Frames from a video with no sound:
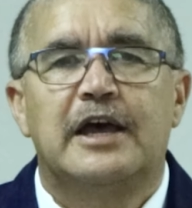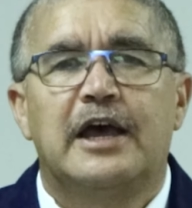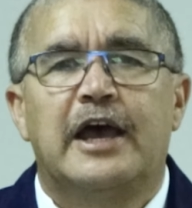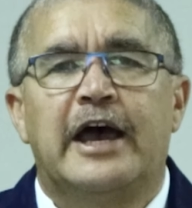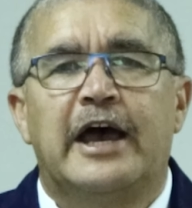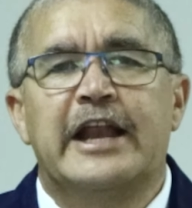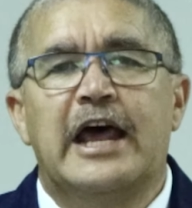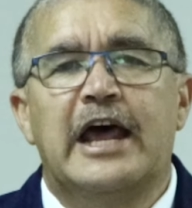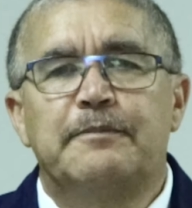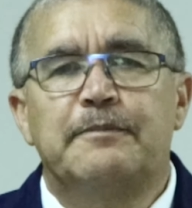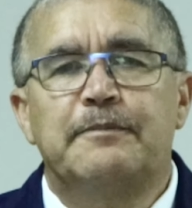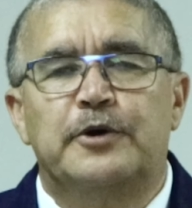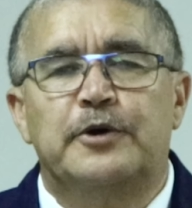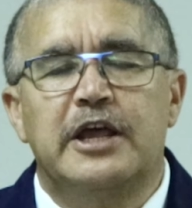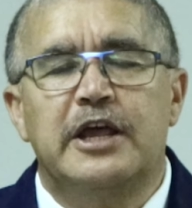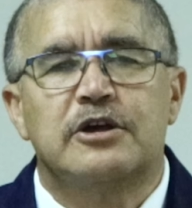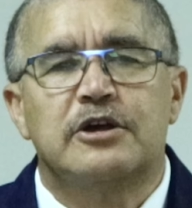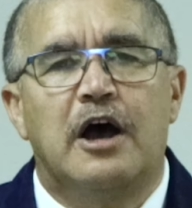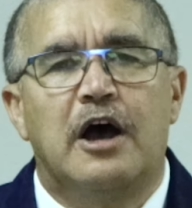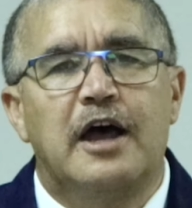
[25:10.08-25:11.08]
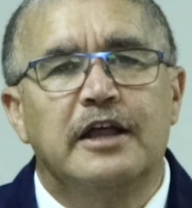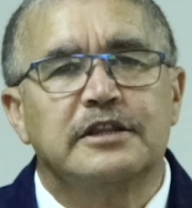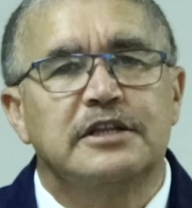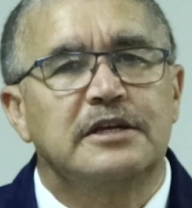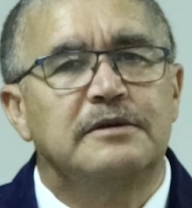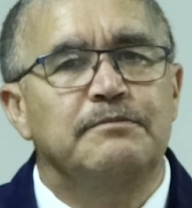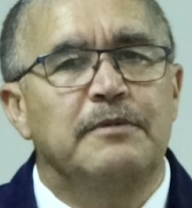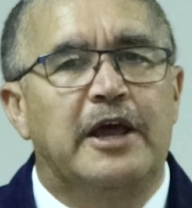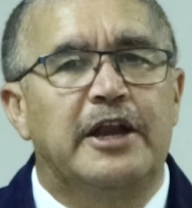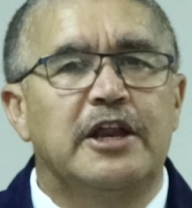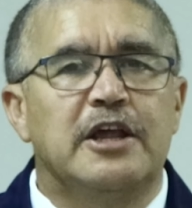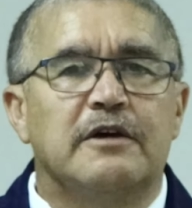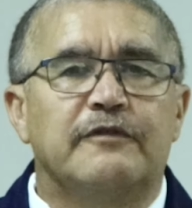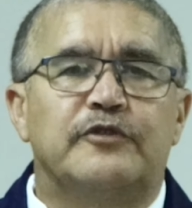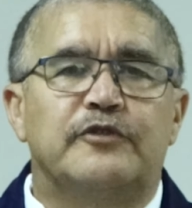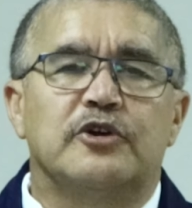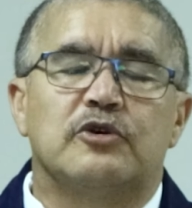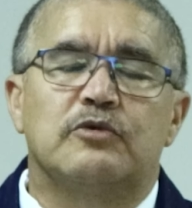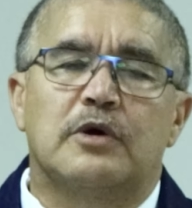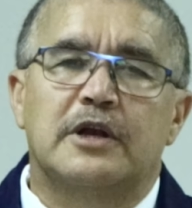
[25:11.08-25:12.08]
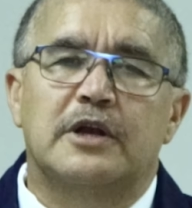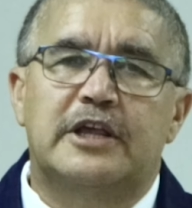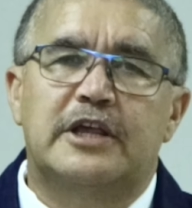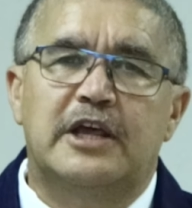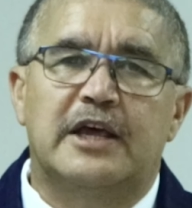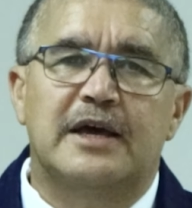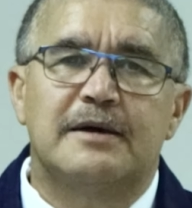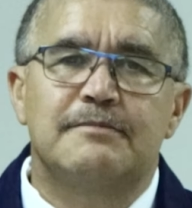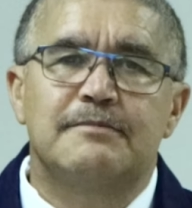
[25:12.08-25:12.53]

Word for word: And I pray, God, that many of you will hear